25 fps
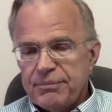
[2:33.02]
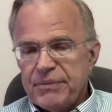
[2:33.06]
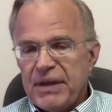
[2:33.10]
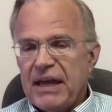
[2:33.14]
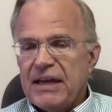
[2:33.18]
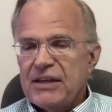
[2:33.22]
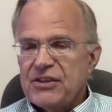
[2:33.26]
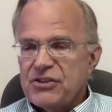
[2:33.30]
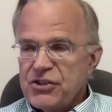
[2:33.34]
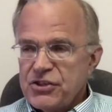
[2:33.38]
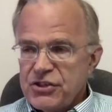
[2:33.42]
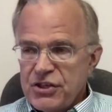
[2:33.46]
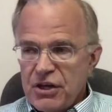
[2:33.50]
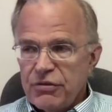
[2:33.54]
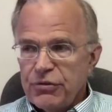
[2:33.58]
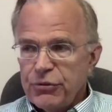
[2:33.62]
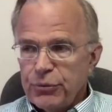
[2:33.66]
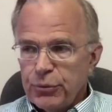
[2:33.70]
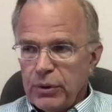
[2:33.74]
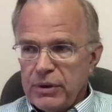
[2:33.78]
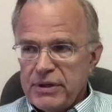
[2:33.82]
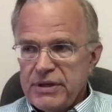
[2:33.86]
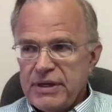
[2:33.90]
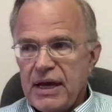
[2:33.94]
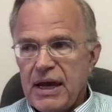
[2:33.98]
and
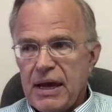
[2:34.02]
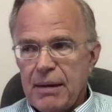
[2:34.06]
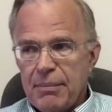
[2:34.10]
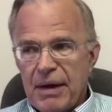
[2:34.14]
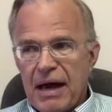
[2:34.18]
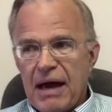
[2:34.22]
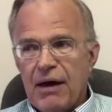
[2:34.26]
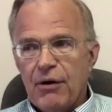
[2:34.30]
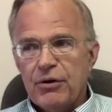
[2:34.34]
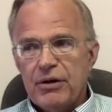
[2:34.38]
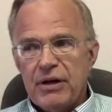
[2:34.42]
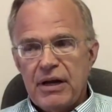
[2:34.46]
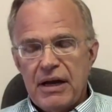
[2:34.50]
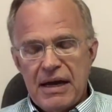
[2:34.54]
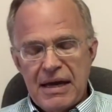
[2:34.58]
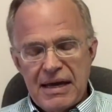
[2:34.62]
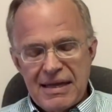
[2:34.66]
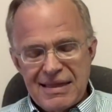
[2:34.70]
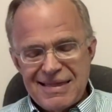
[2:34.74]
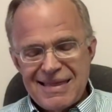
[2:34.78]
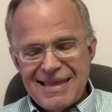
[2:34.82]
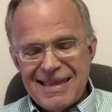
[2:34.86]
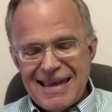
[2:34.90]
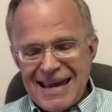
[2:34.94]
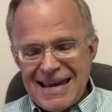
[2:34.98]
Synthroid came out
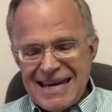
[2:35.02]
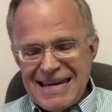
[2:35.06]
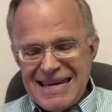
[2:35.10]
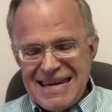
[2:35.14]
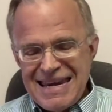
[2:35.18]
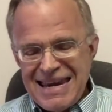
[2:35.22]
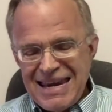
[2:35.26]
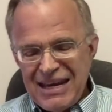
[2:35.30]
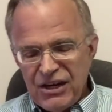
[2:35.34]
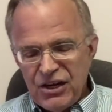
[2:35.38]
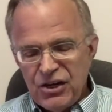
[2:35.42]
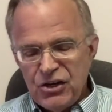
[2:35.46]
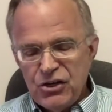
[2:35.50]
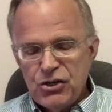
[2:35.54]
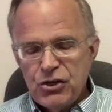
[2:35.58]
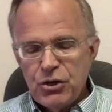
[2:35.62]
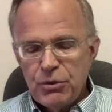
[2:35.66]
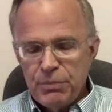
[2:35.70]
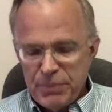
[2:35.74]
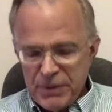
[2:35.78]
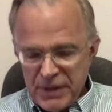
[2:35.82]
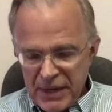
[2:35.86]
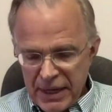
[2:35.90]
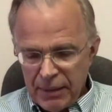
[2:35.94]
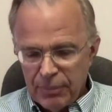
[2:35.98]
and they needed to
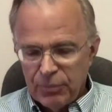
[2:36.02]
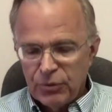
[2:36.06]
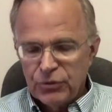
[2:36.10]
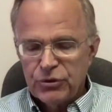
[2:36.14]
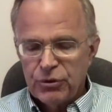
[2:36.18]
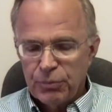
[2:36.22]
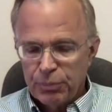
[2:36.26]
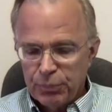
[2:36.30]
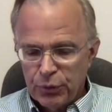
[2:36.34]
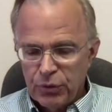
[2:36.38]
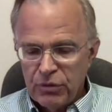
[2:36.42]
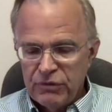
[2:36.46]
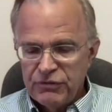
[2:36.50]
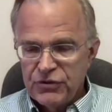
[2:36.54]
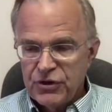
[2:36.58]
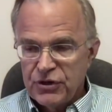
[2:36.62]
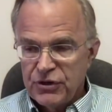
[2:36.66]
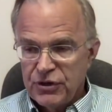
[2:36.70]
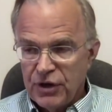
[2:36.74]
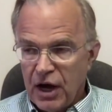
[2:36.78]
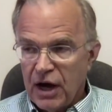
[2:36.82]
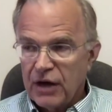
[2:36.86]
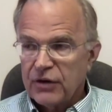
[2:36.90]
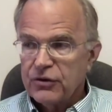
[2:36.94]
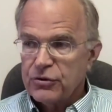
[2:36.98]
be able to prove to
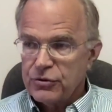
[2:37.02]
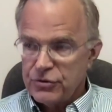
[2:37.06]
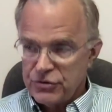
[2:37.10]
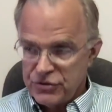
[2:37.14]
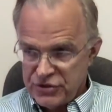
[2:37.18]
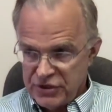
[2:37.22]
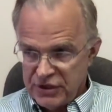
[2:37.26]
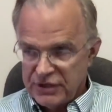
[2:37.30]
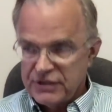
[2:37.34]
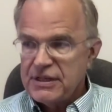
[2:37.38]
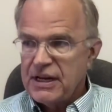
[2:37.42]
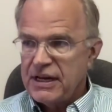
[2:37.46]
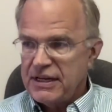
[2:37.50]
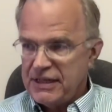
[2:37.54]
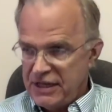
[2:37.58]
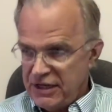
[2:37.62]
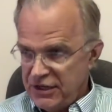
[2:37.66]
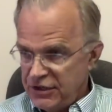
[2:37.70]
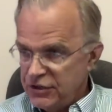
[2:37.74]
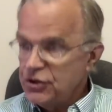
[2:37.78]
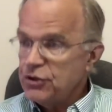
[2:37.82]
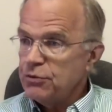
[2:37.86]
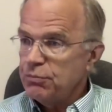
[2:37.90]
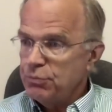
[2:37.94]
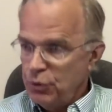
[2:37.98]
doctors that they needed
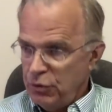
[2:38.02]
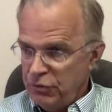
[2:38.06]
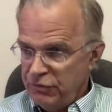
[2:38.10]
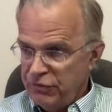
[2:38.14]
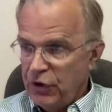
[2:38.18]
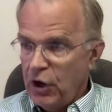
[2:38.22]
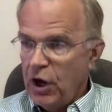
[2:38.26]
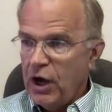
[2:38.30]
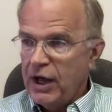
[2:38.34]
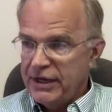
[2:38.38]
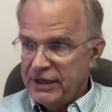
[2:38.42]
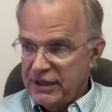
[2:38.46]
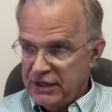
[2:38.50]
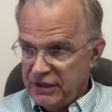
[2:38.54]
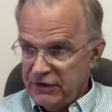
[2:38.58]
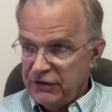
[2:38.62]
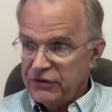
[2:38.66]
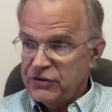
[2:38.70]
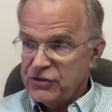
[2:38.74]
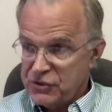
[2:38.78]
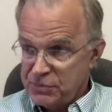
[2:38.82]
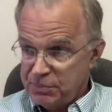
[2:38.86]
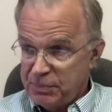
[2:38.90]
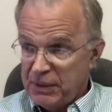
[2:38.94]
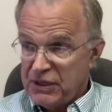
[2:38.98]
to move on into the
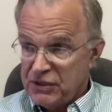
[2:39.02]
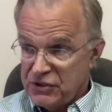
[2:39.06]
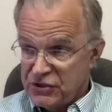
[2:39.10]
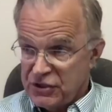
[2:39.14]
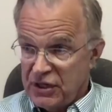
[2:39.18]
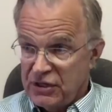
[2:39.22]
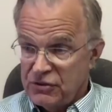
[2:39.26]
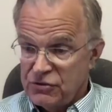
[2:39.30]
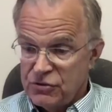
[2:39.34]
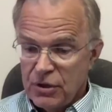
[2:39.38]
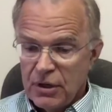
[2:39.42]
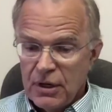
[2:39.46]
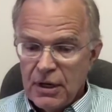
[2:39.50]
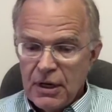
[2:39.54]
space age.